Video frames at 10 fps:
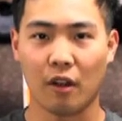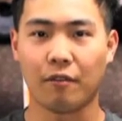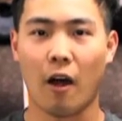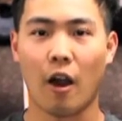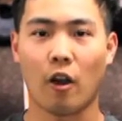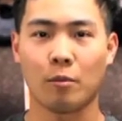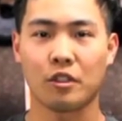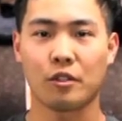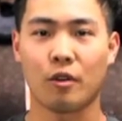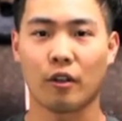a firearms
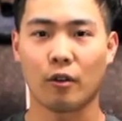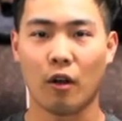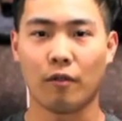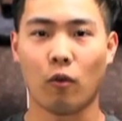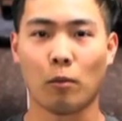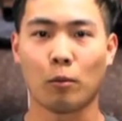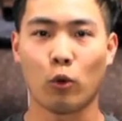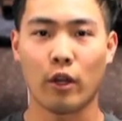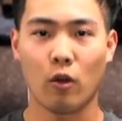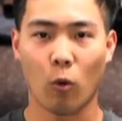instructor, a former
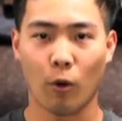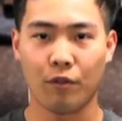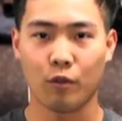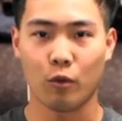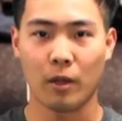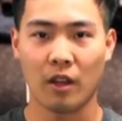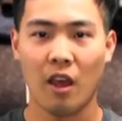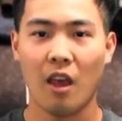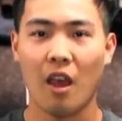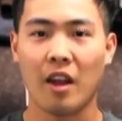Marine Corps infantryman,
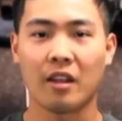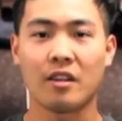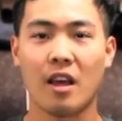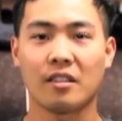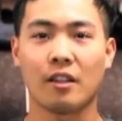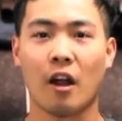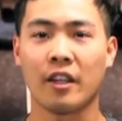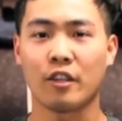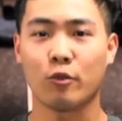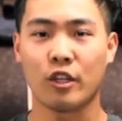and a contestant
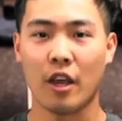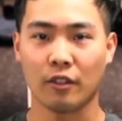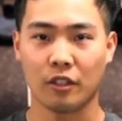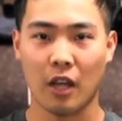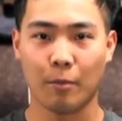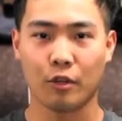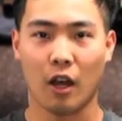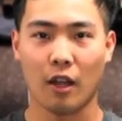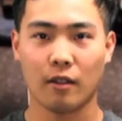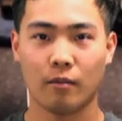on History Channel's Top
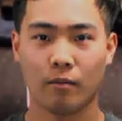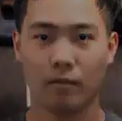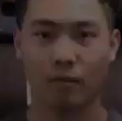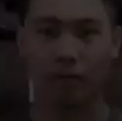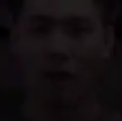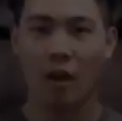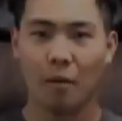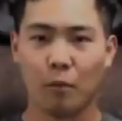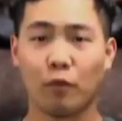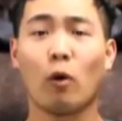Shot.
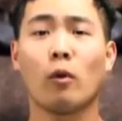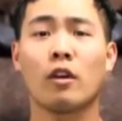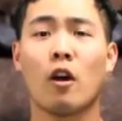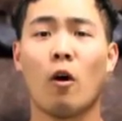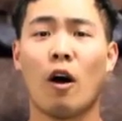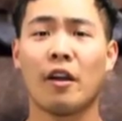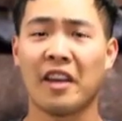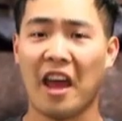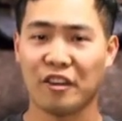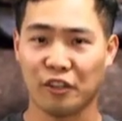Before we go on
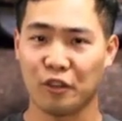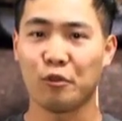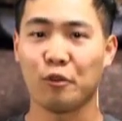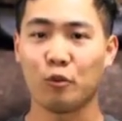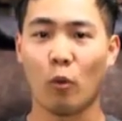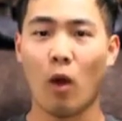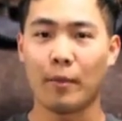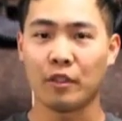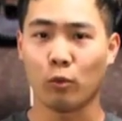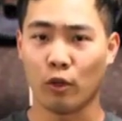and actually introduce what
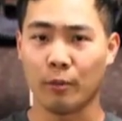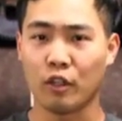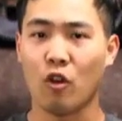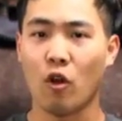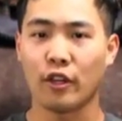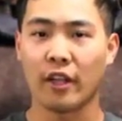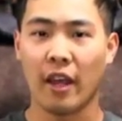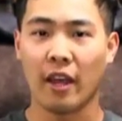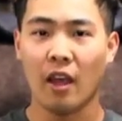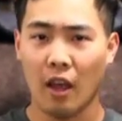weapons we're going to be showing you
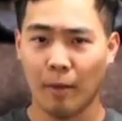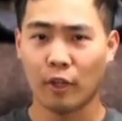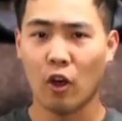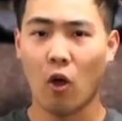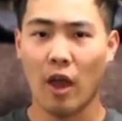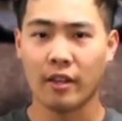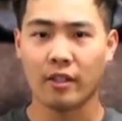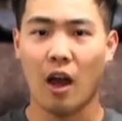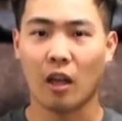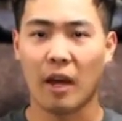today, I'm going to go ahead
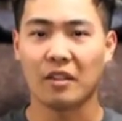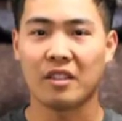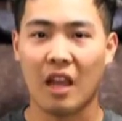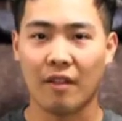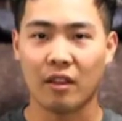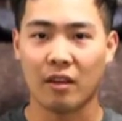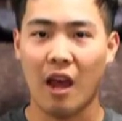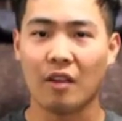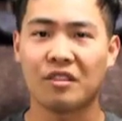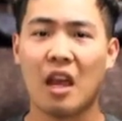and talk about safety.
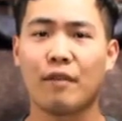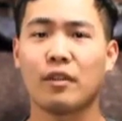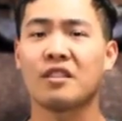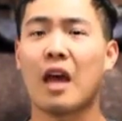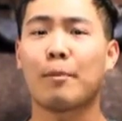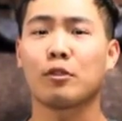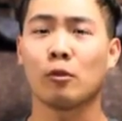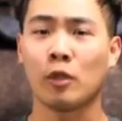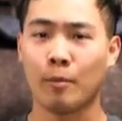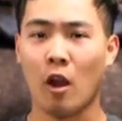Now, safety is
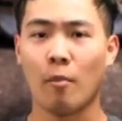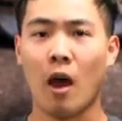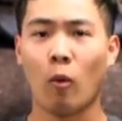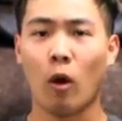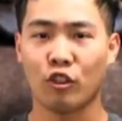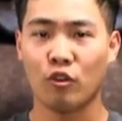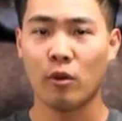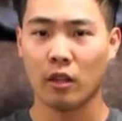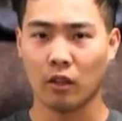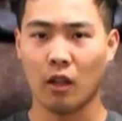absolutely paramount while
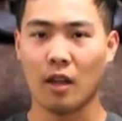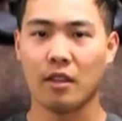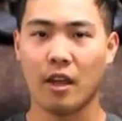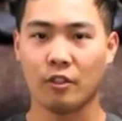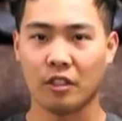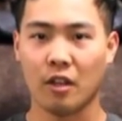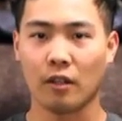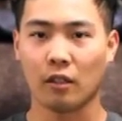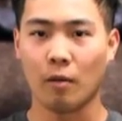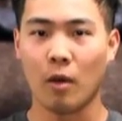shooting at the Los Angeles Gun Club,